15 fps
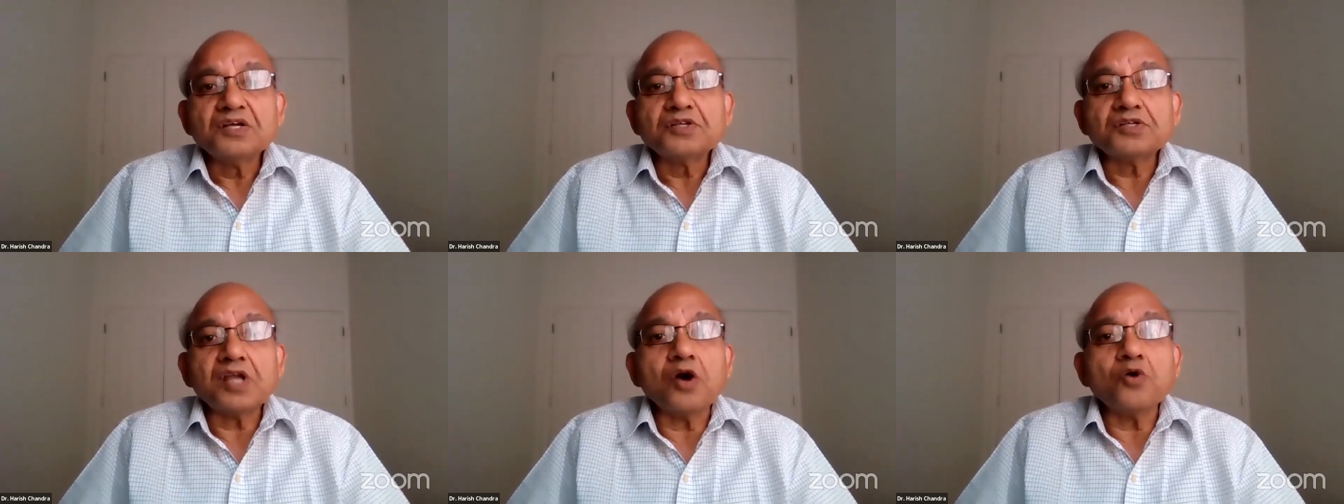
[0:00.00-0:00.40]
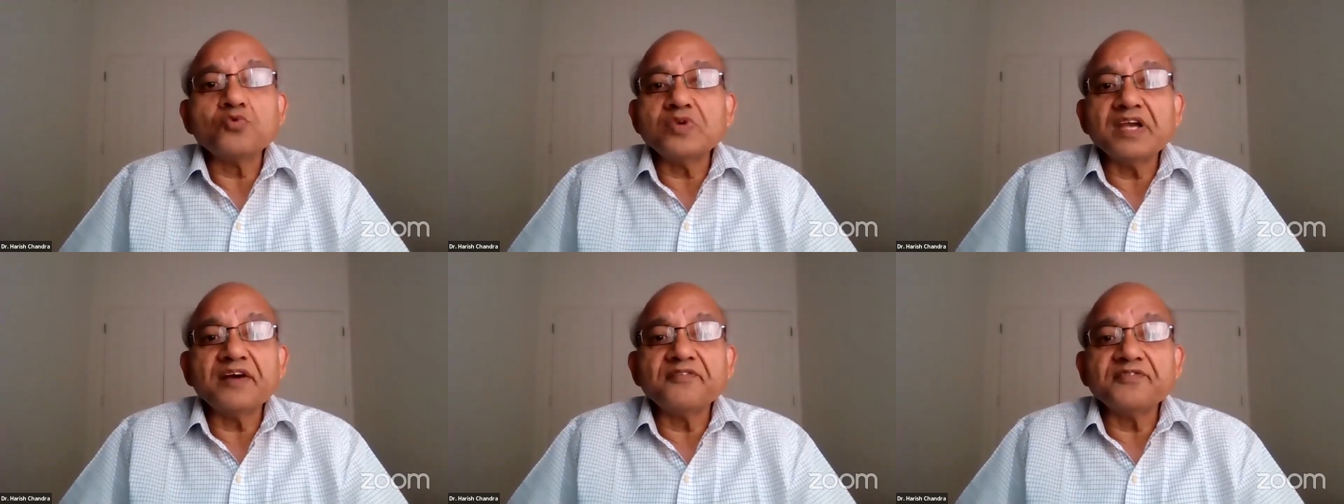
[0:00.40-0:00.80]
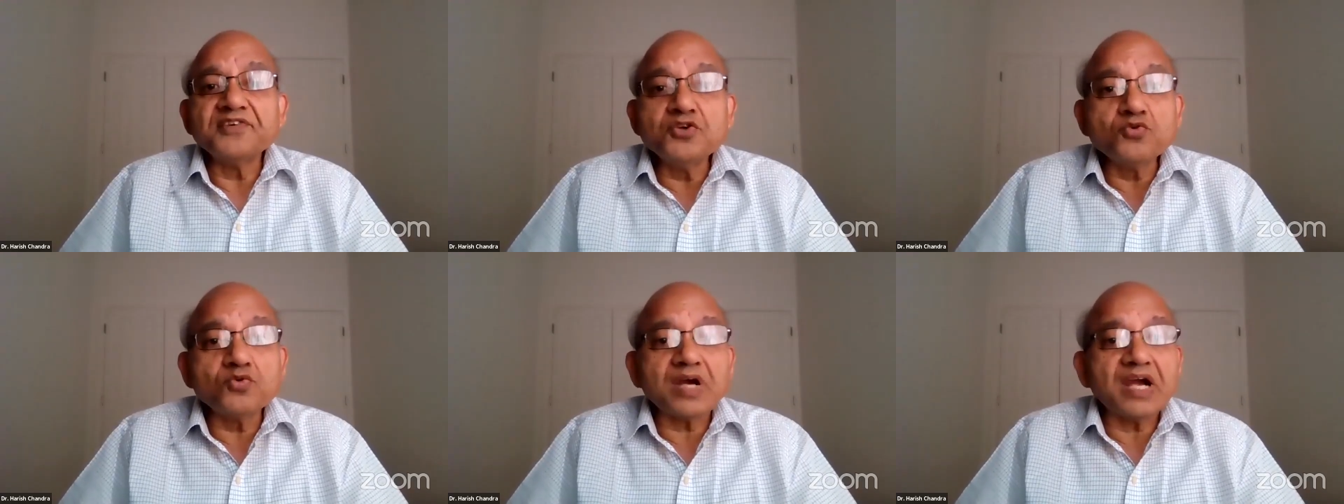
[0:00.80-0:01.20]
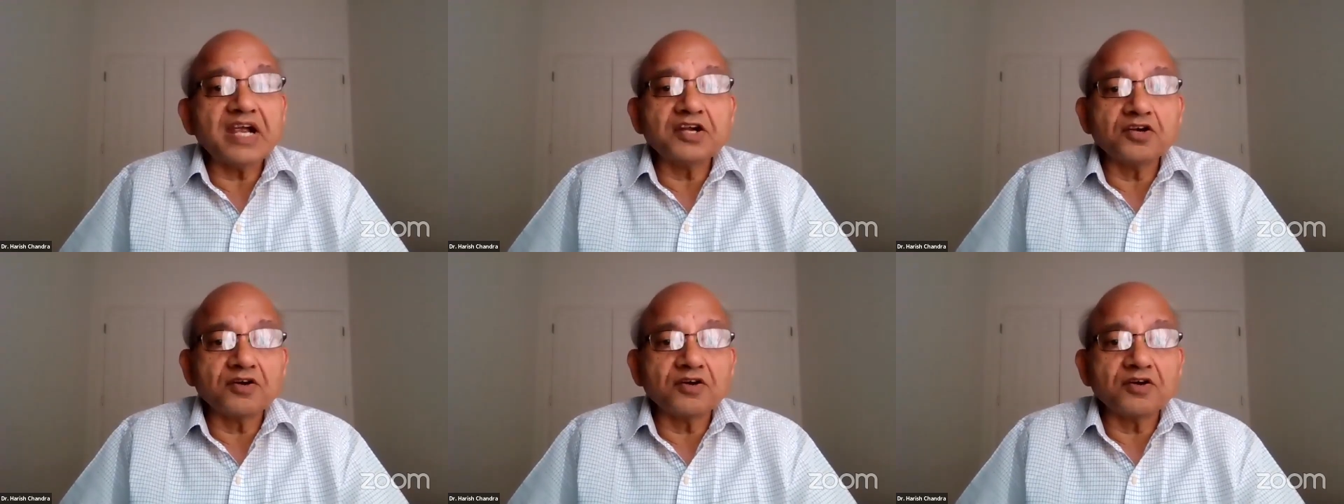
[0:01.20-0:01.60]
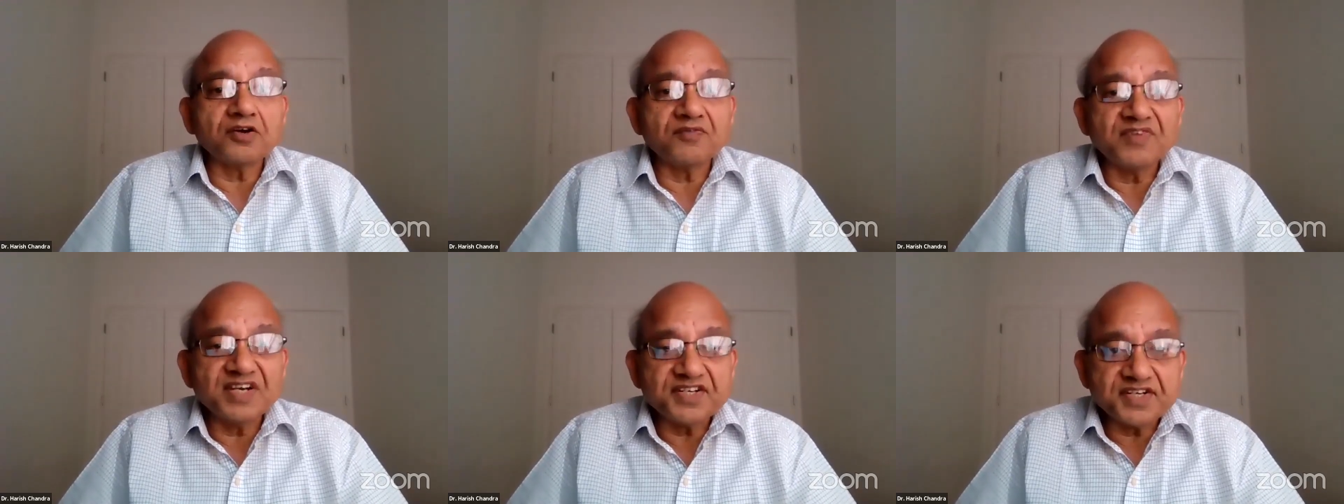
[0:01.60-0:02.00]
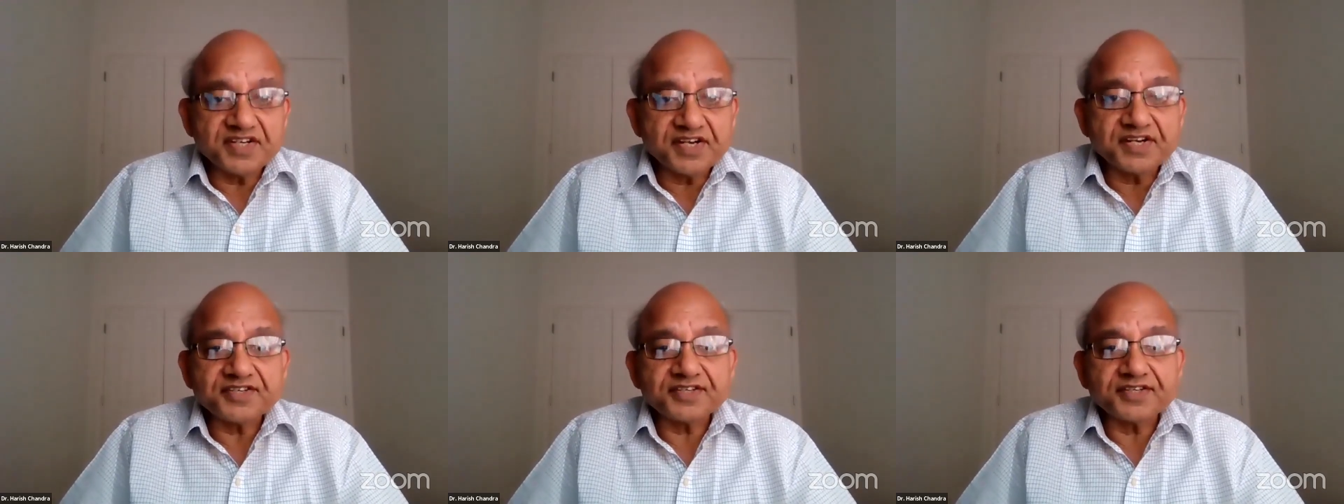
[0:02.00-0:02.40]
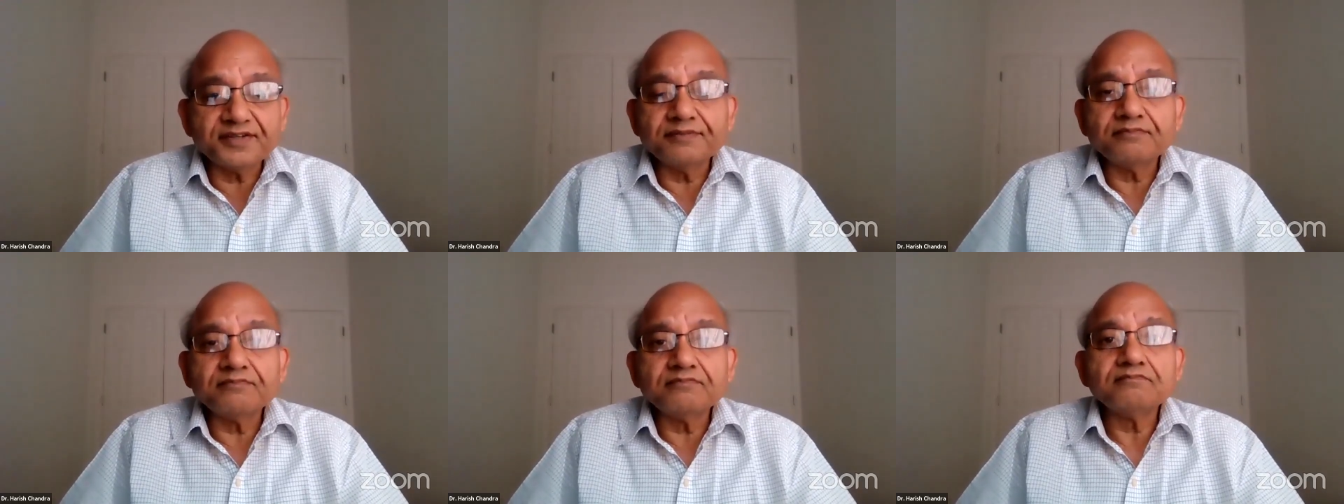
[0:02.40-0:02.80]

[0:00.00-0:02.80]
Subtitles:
Now we have new kind of literature.